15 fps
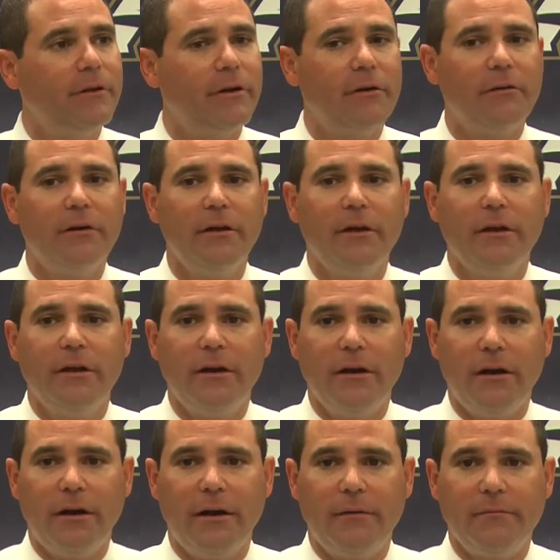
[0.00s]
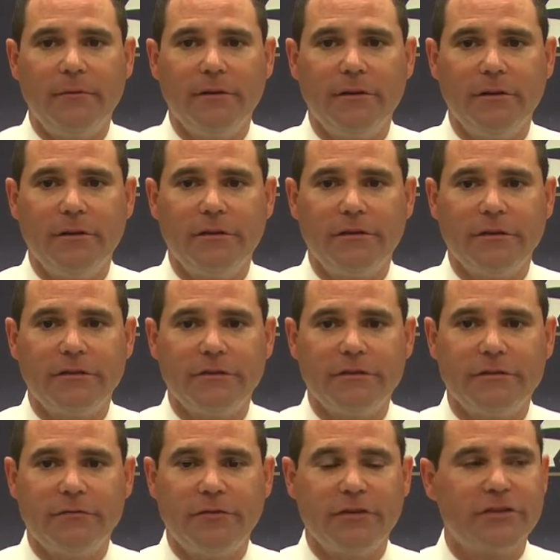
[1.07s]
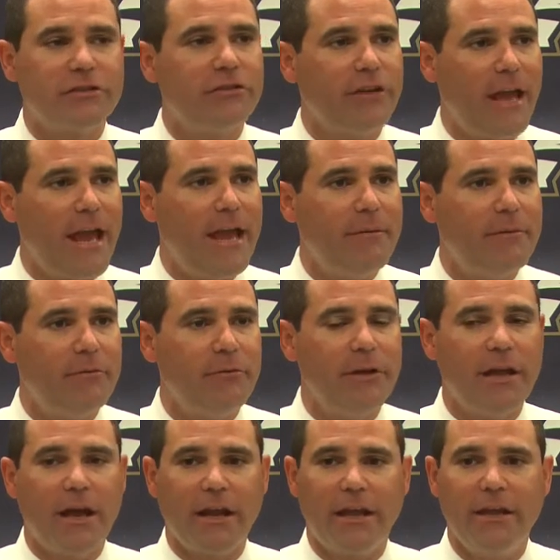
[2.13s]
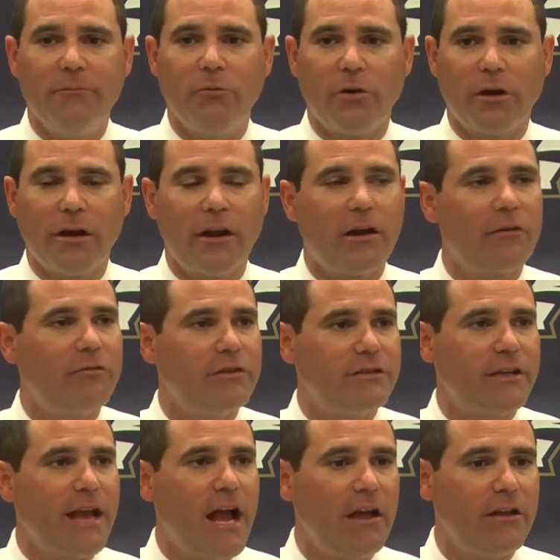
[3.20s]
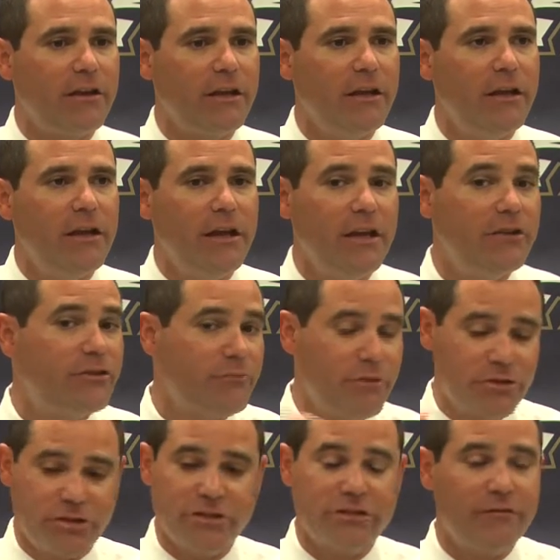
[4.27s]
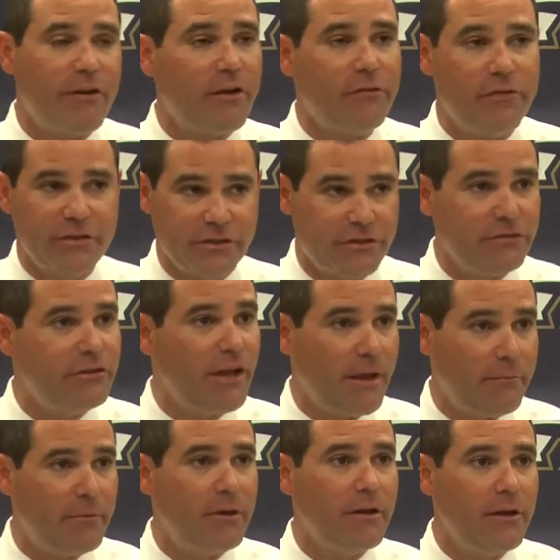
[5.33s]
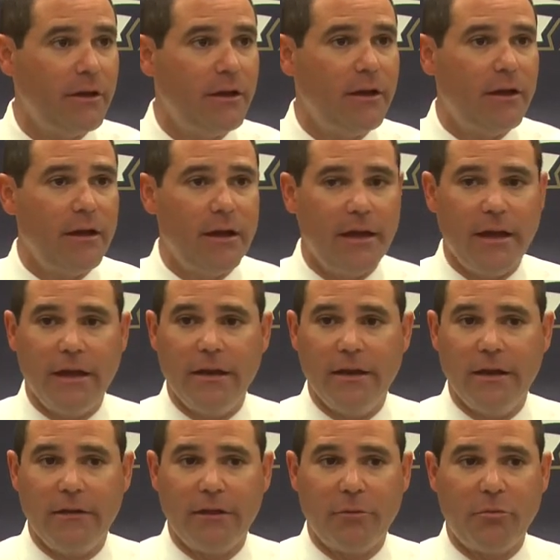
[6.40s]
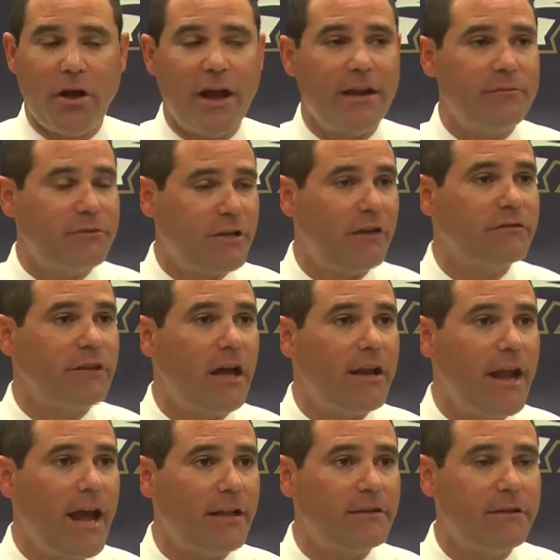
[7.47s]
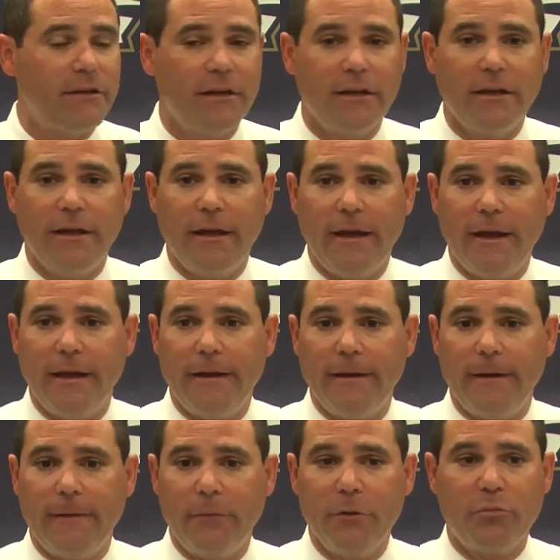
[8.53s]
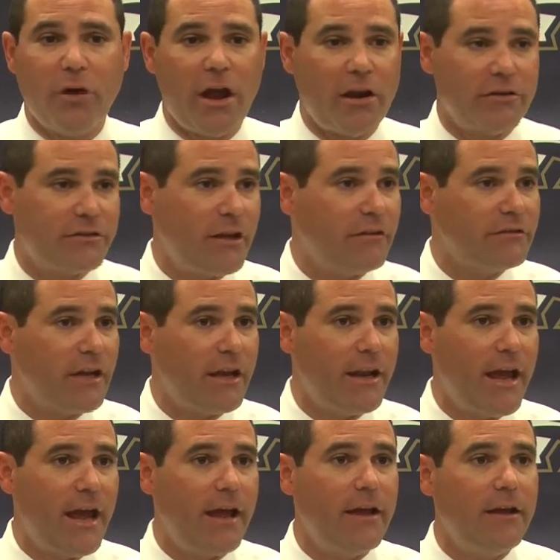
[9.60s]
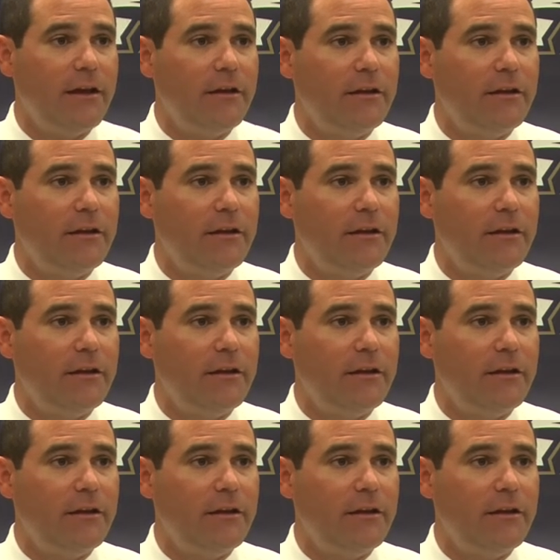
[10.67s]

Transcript: You know? It's a physical game, and we got to keep working on our physicality. Eastern Michigan's a very physical team, and they pride themselves on that, and we pride ourselves on that.